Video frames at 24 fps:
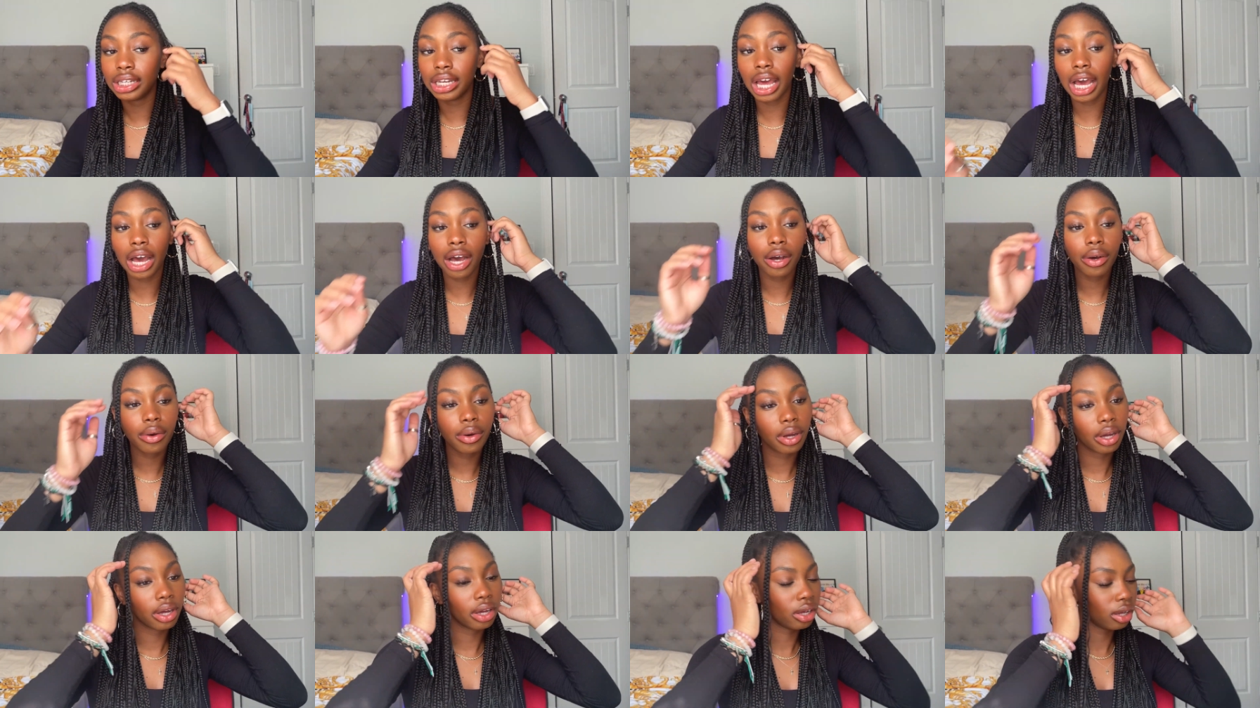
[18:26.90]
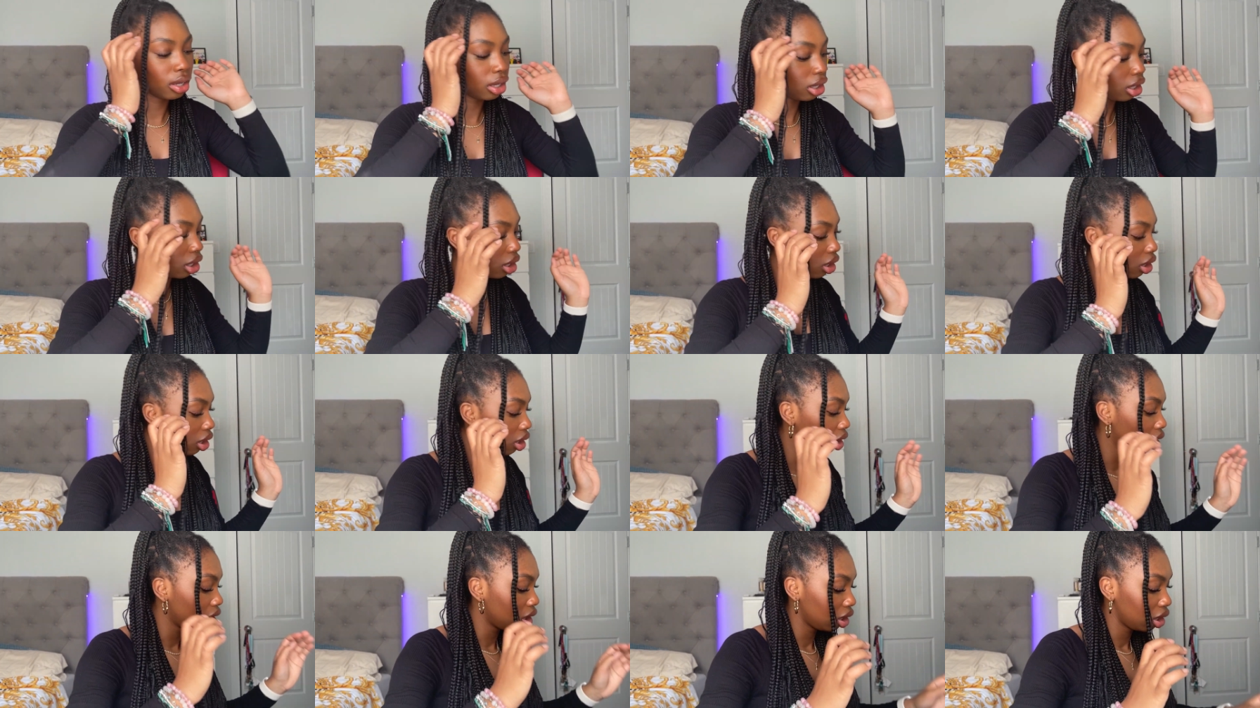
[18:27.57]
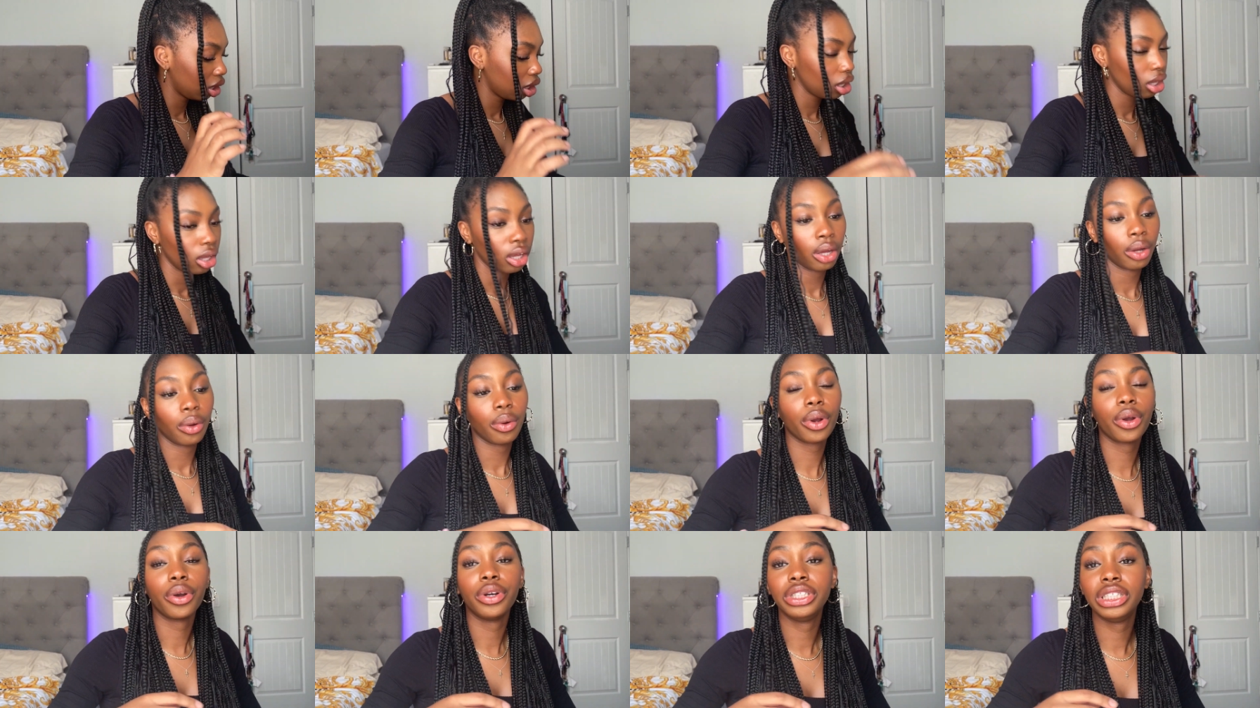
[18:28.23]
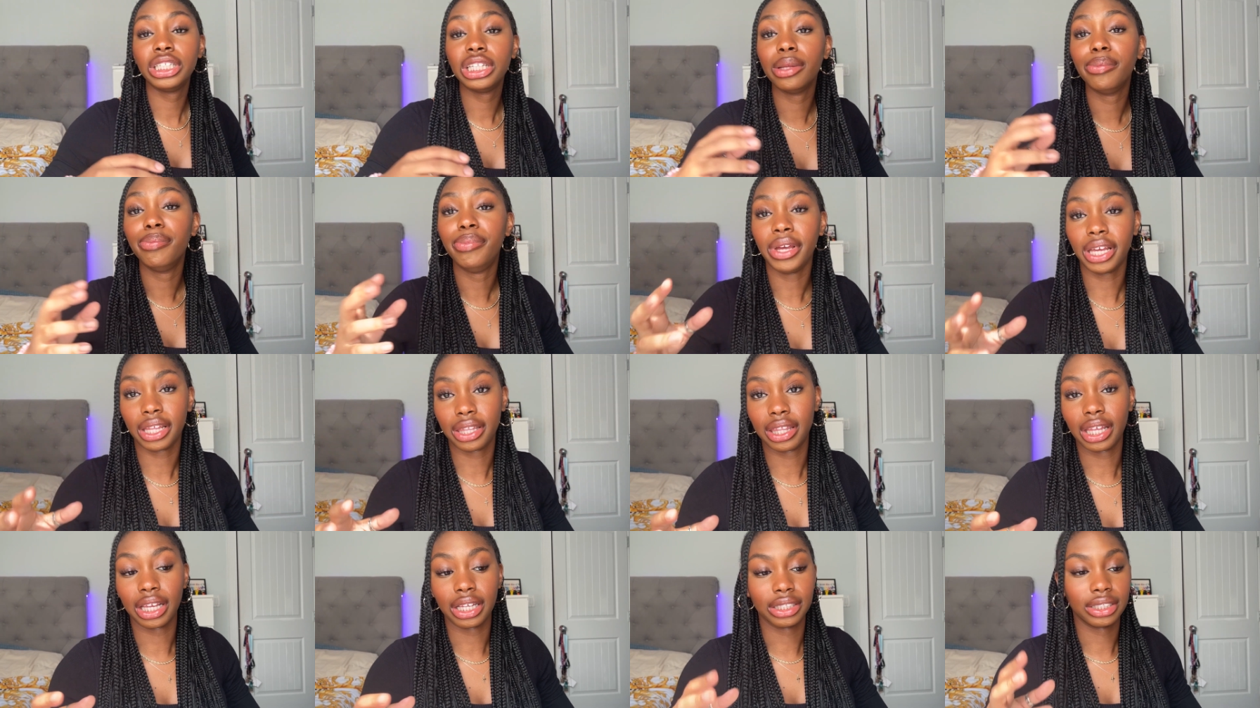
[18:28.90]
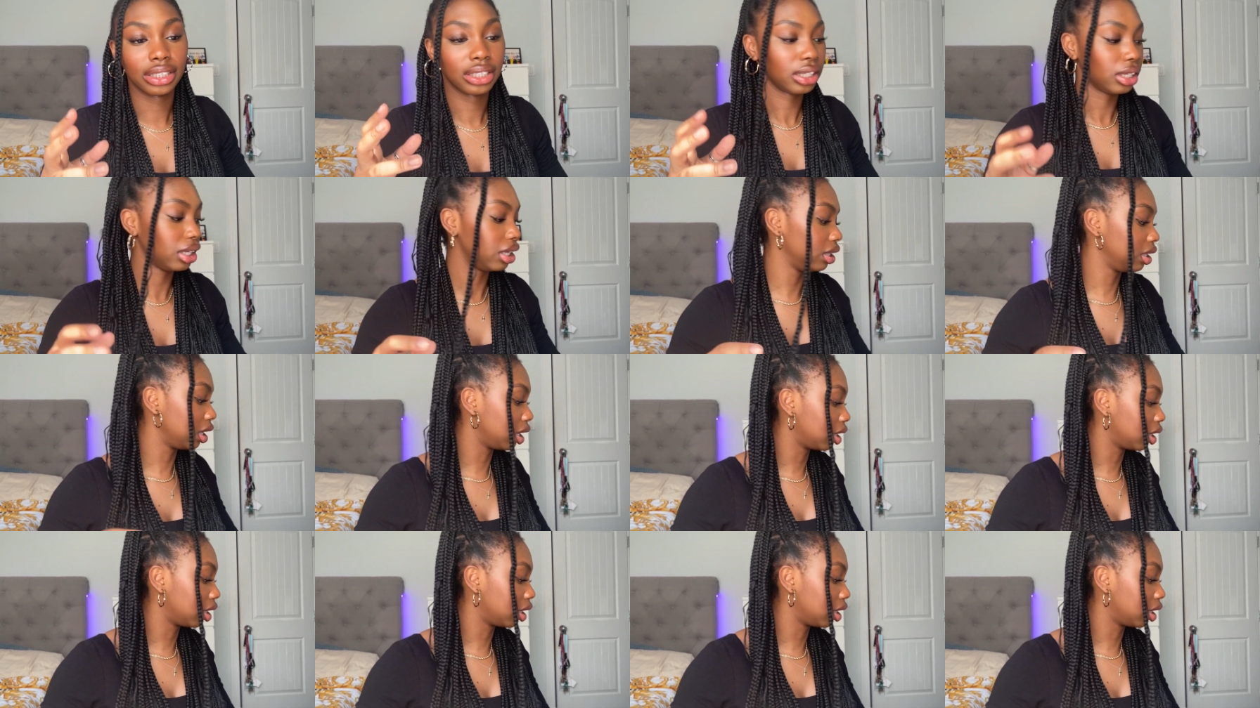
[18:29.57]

now we're going to the big things the